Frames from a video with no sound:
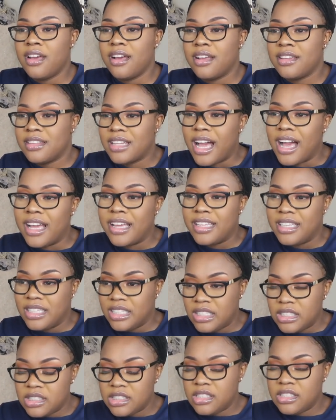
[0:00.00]
a lot
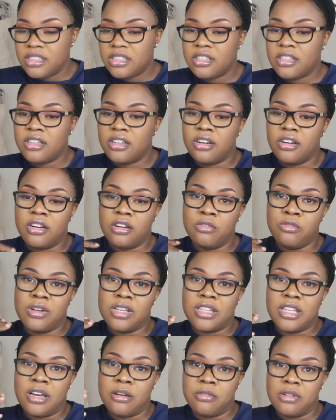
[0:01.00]
easier on
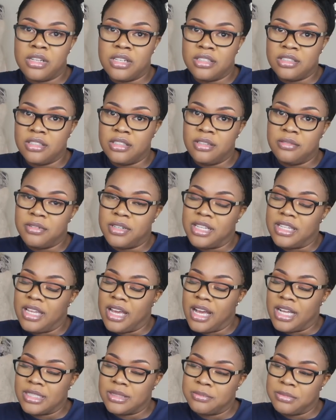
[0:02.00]
whether I want to deliver at
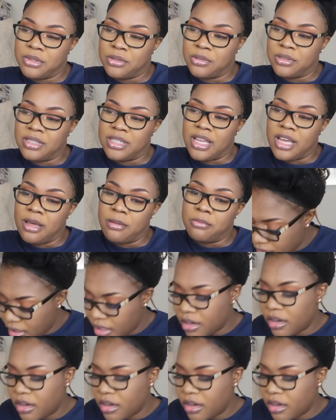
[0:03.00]
the hospital or not.